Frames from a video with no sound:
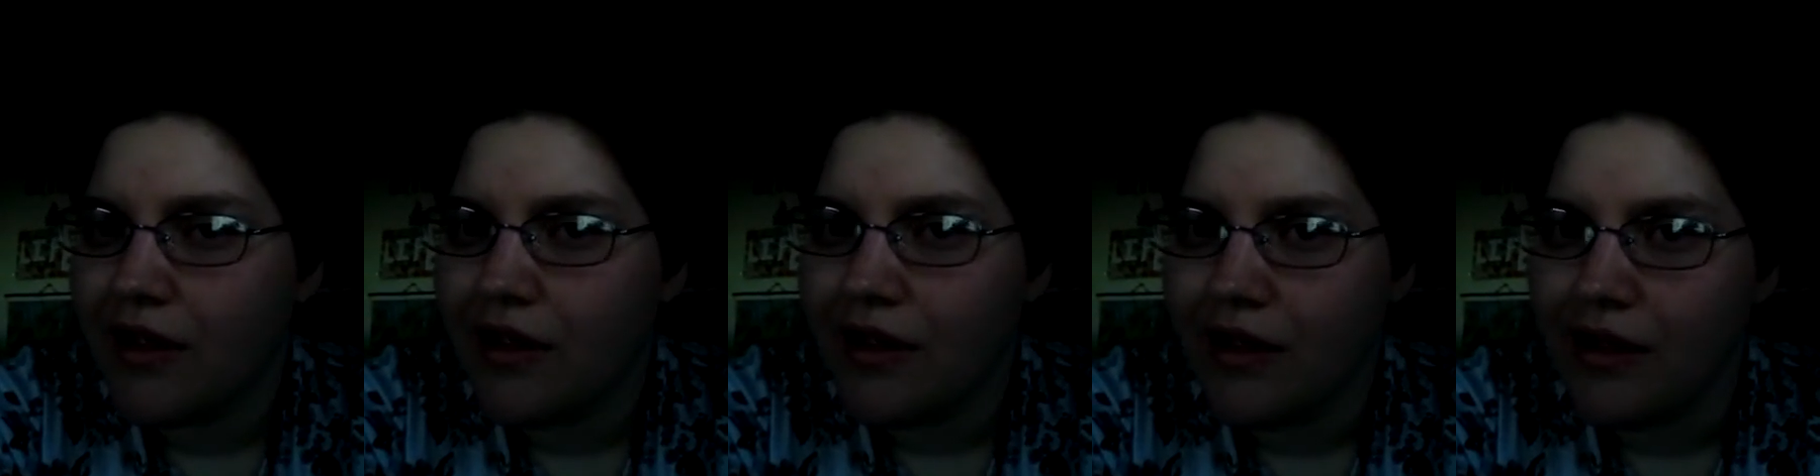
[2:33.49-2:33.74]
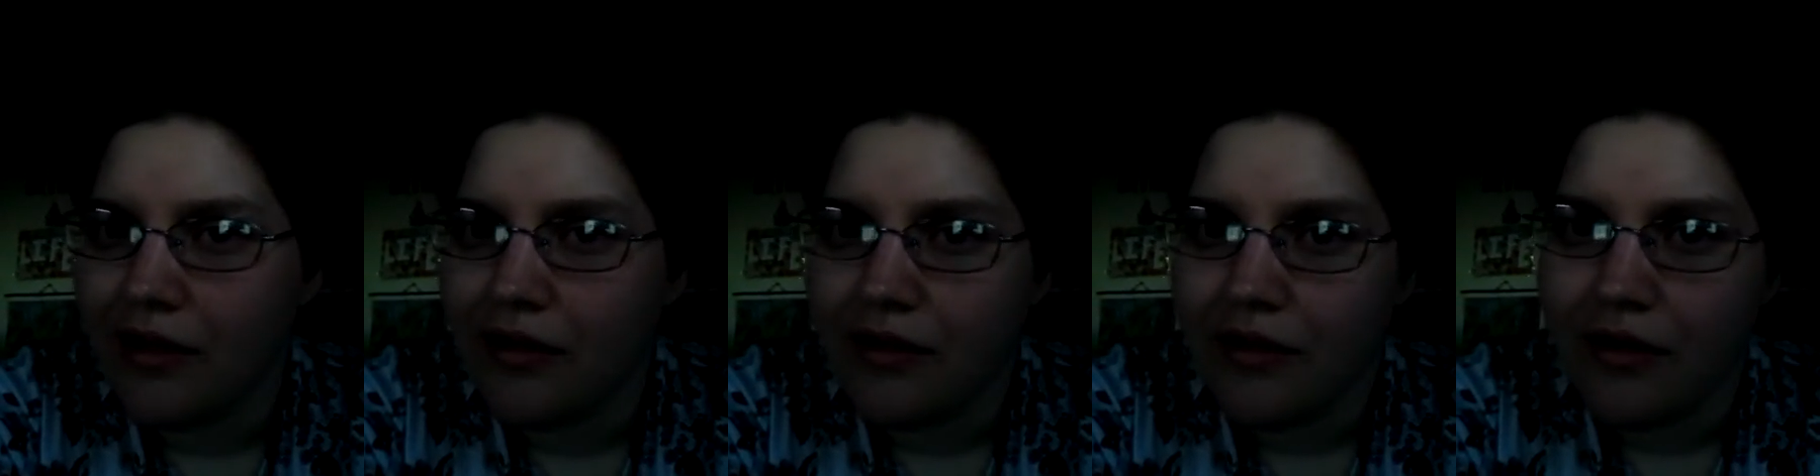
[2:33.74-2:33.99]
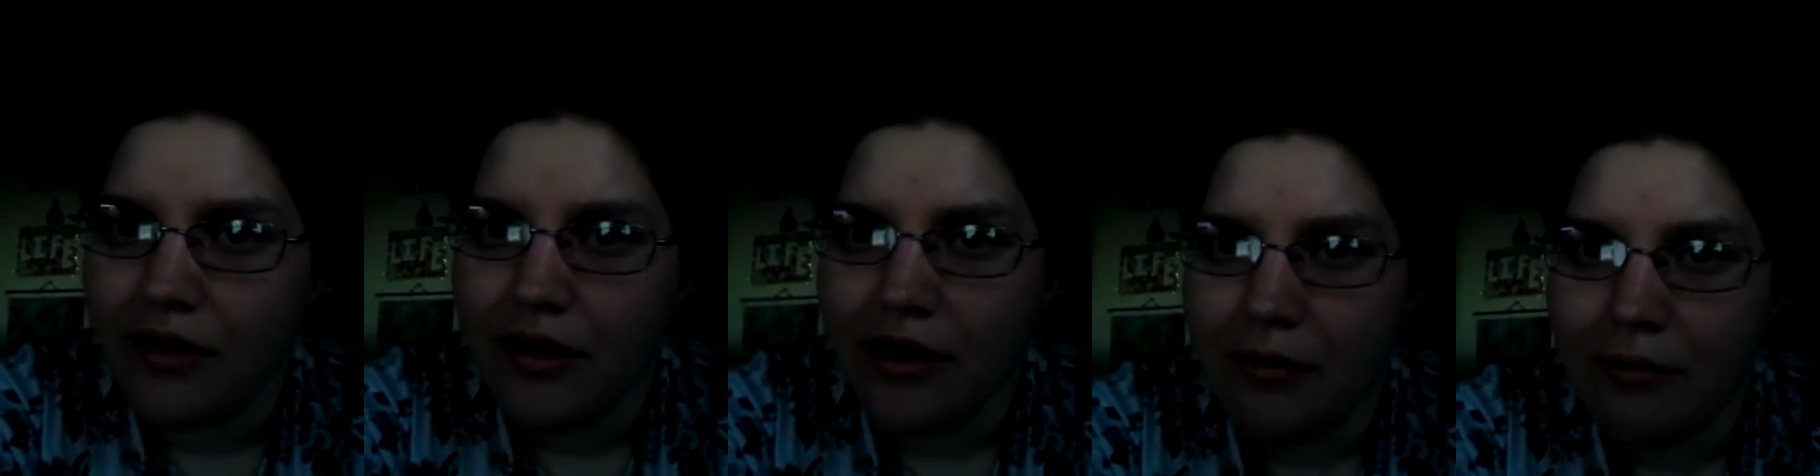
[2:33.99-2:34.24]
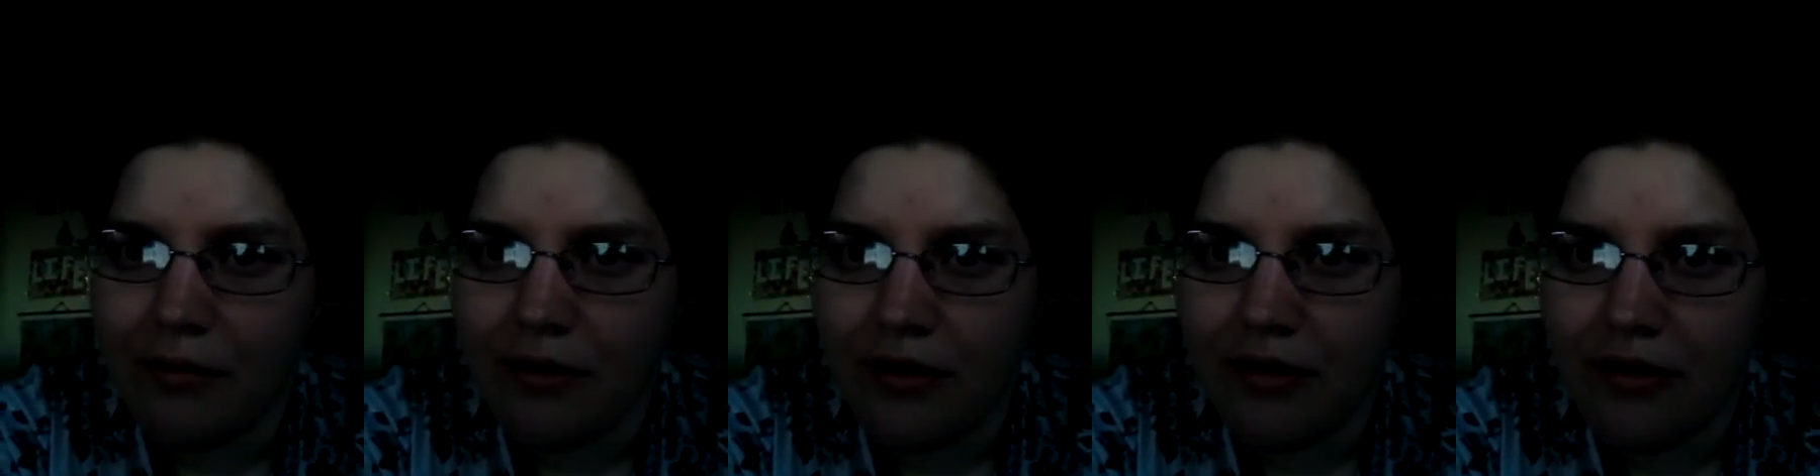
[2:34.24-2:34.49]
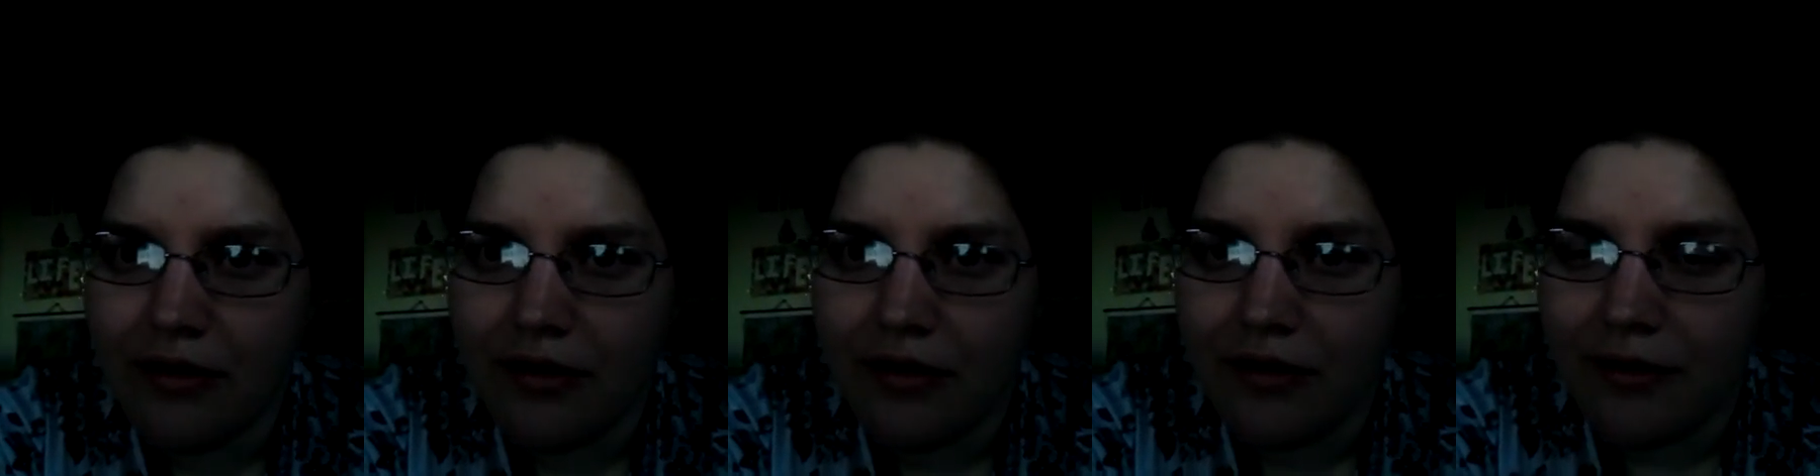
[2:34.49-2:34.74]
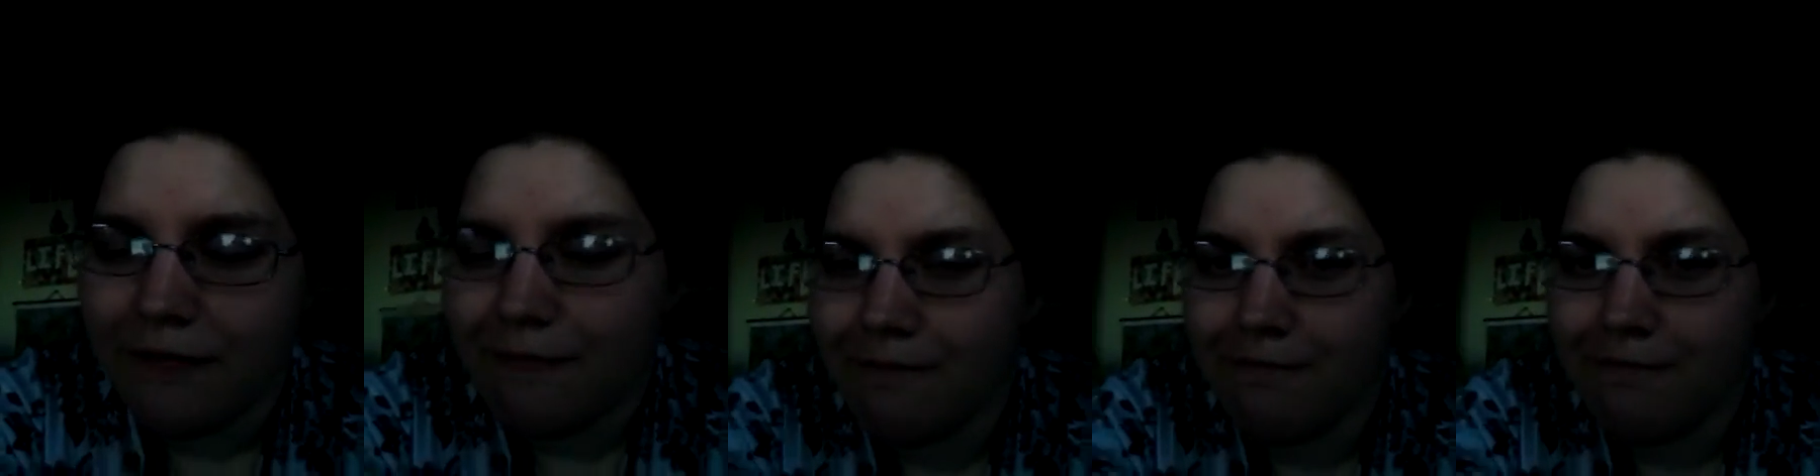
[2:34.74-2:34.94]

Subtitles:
Yeah, so I'm just